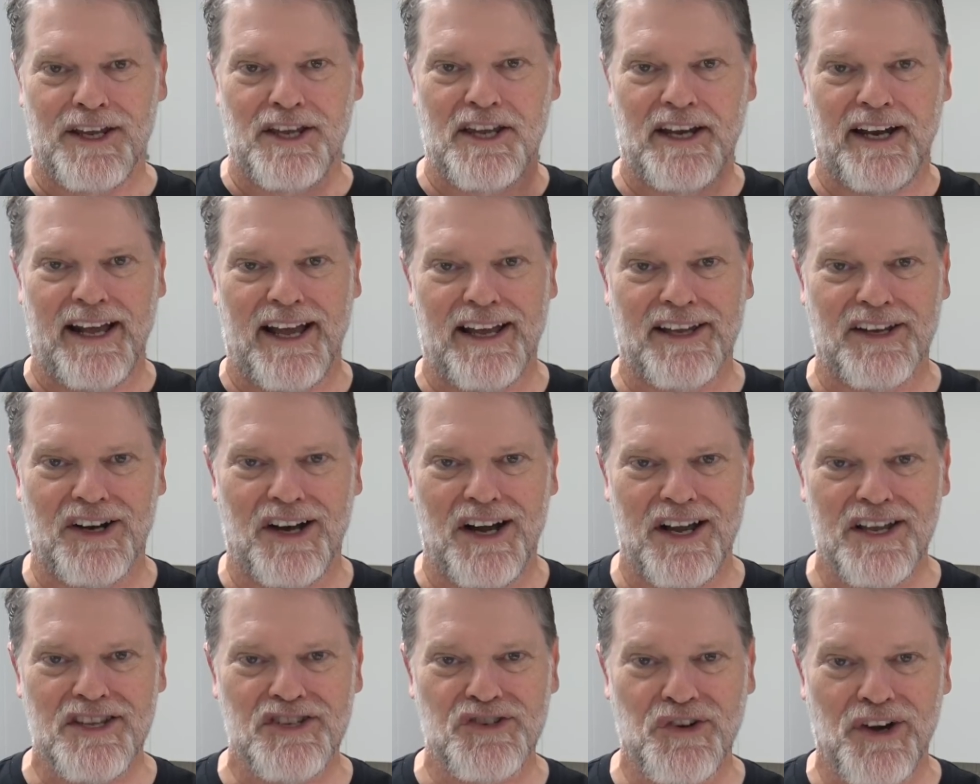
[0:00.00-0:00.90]
G'day
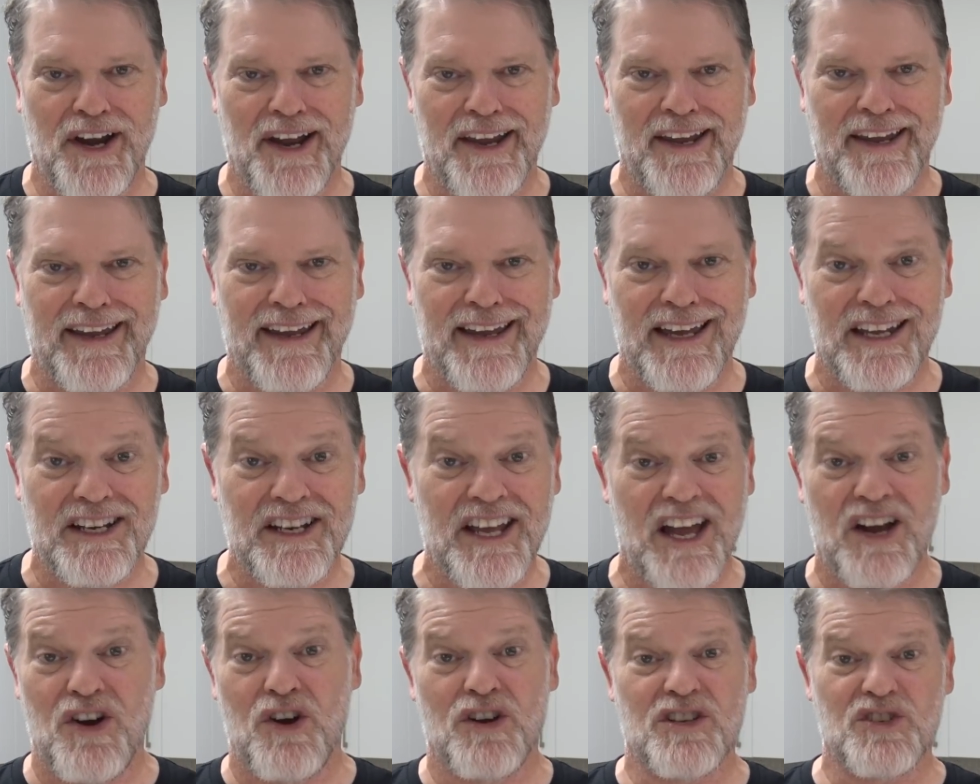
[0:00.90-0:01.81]
guys, Greg here.
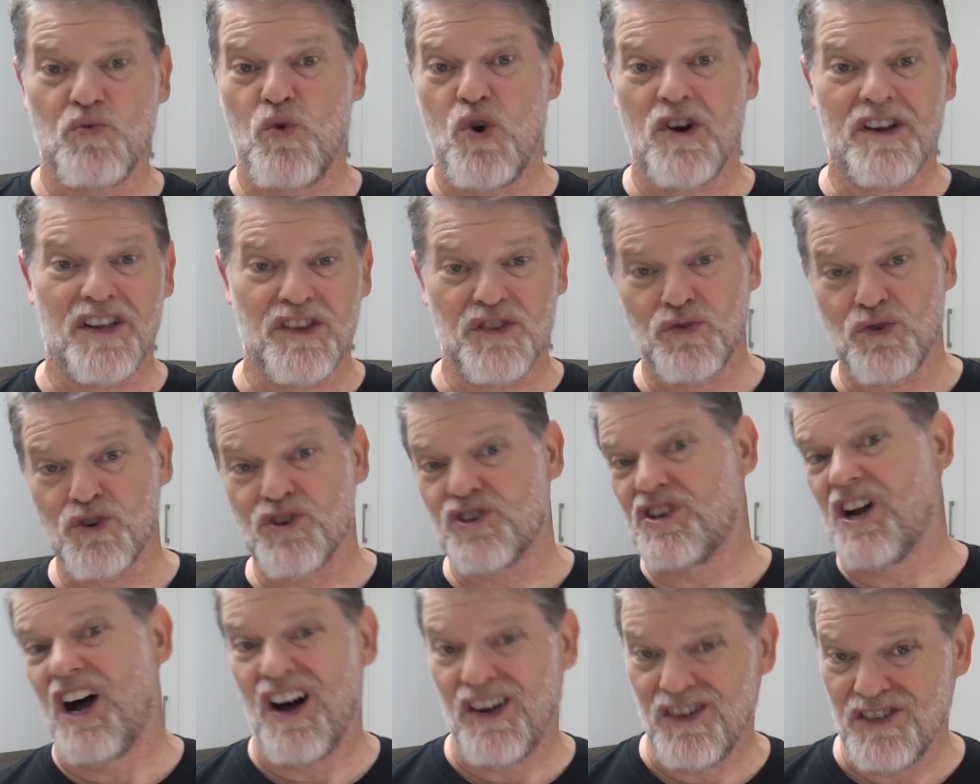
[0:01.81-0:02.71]
Now, I was walking through
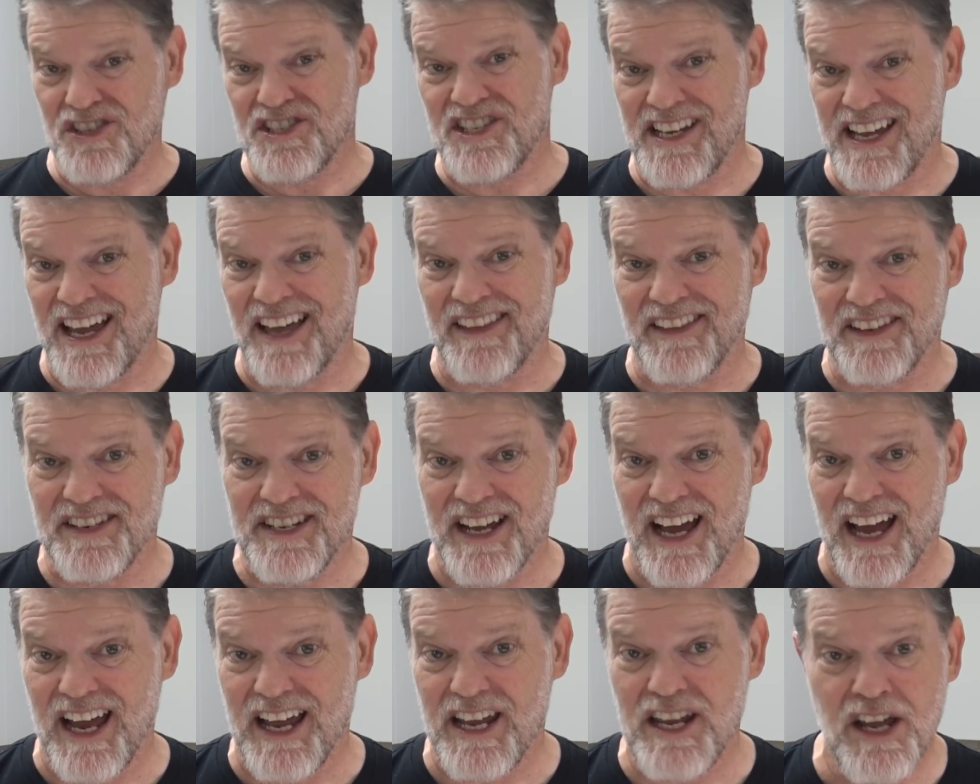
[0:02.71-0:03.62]
Coles the other
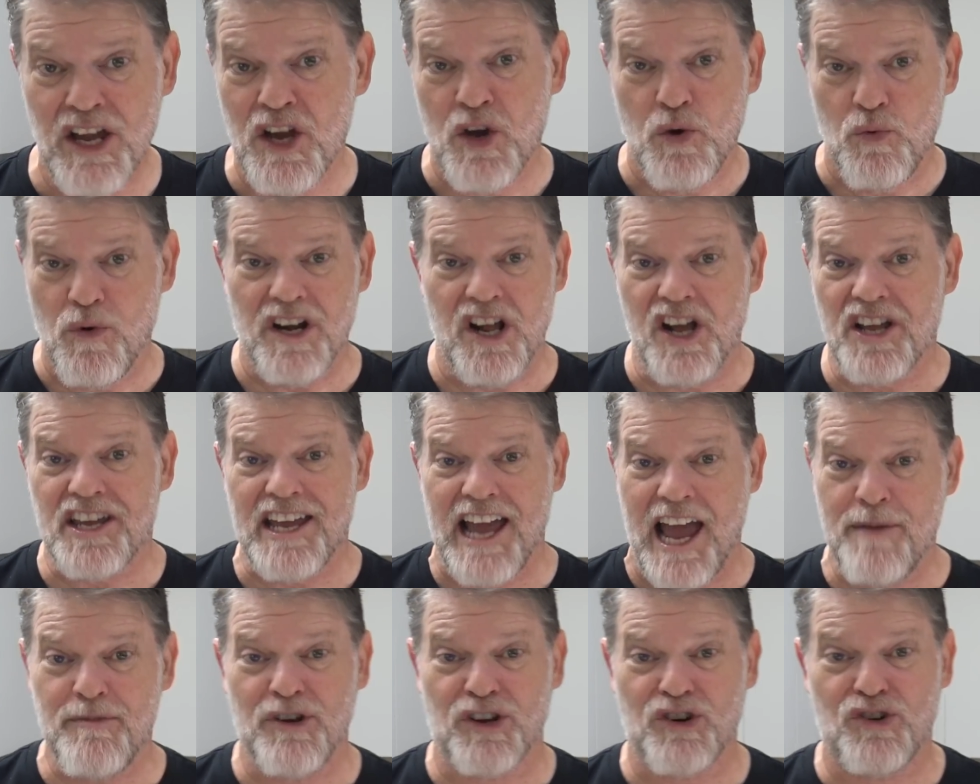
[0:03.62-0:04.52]
day when I
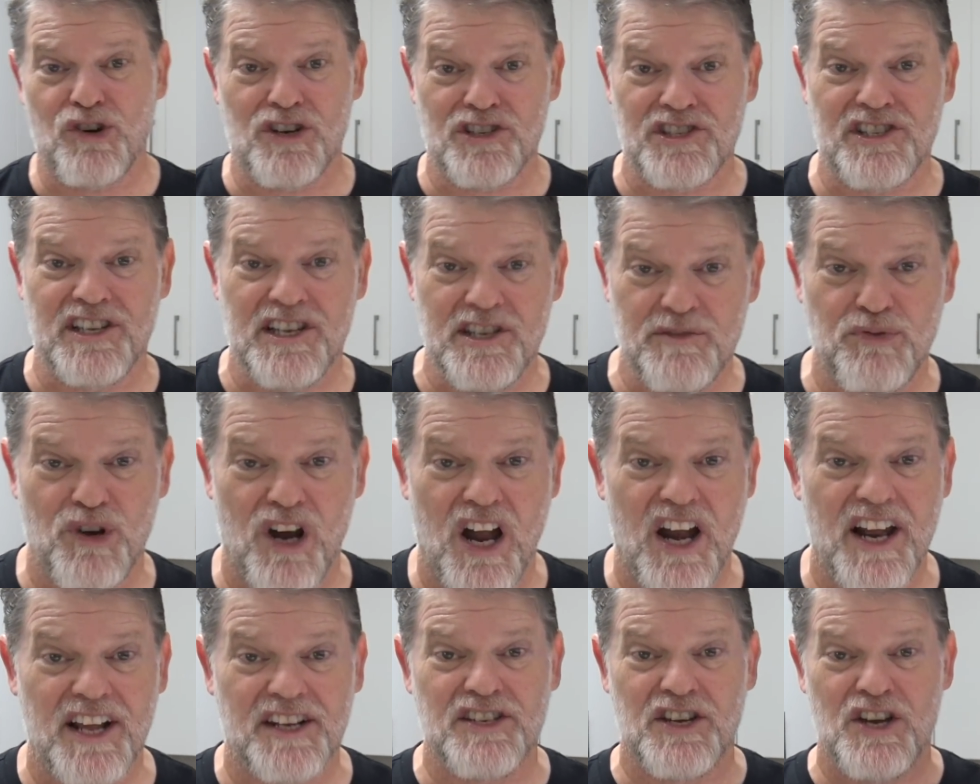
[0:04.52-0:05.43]
came across this
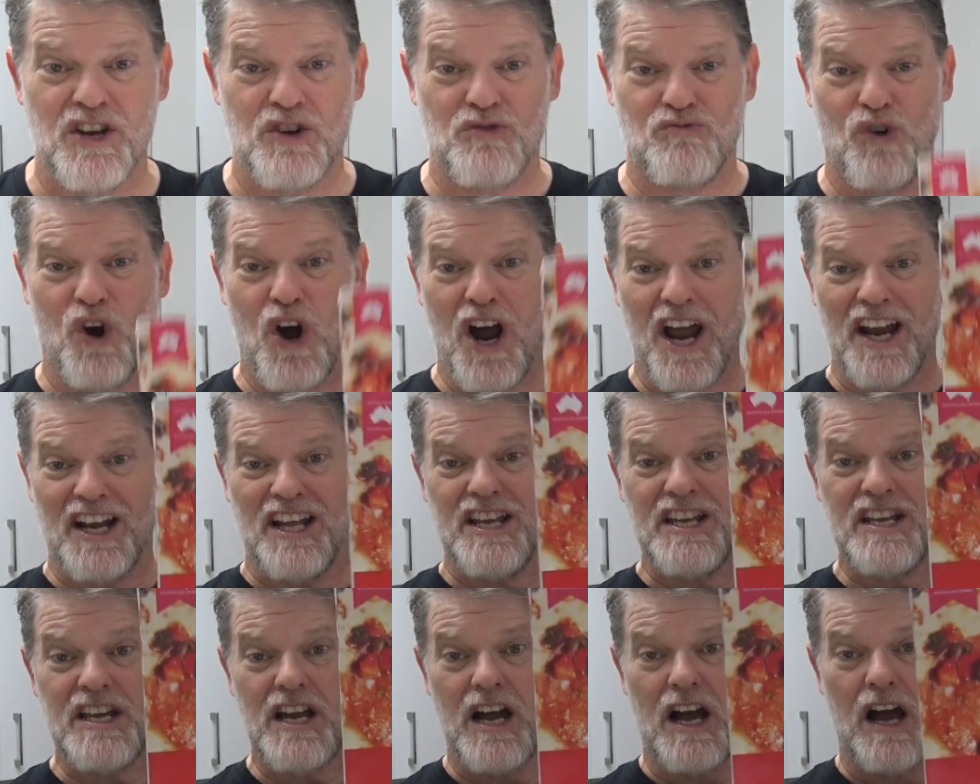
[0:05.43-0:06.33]
product right
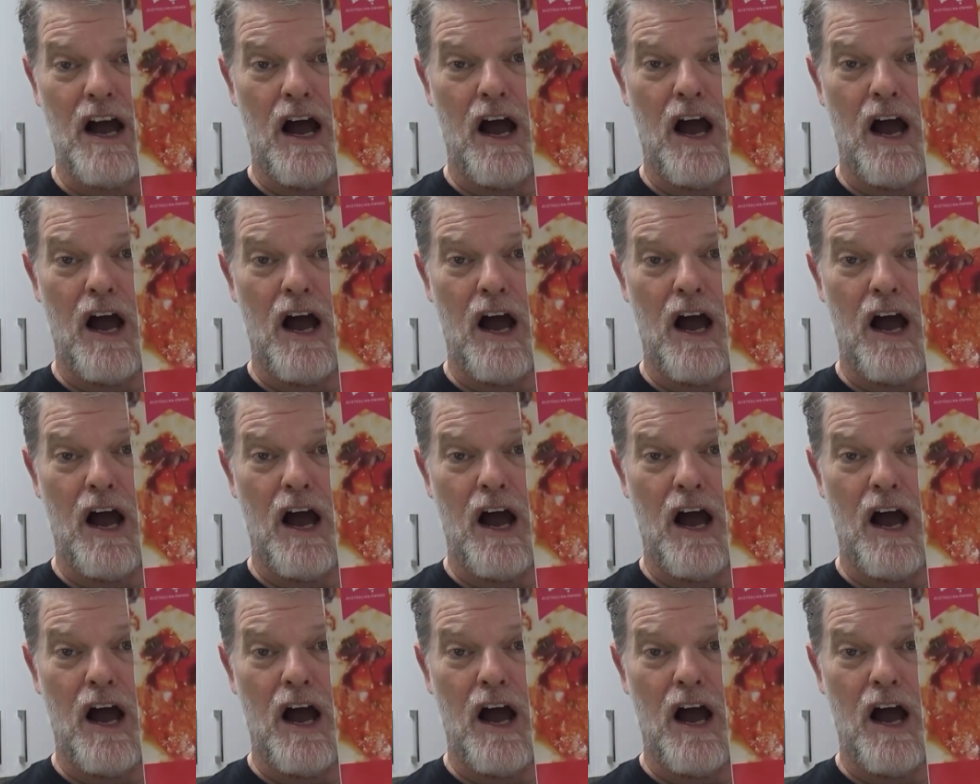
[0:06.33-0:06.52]
here.